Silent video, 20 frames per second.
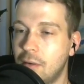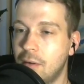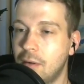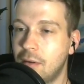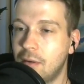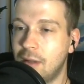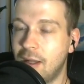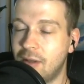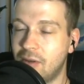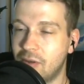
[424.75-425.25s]

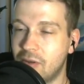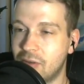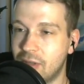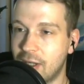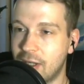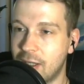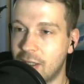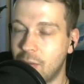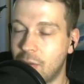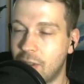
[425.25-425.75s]
That's
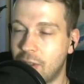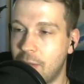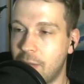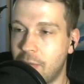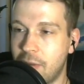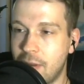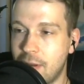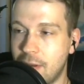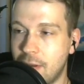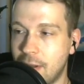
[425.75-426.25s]
exactly what happened
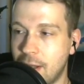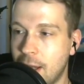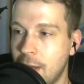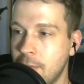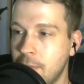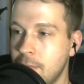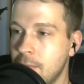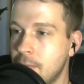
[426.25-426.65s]
in the game.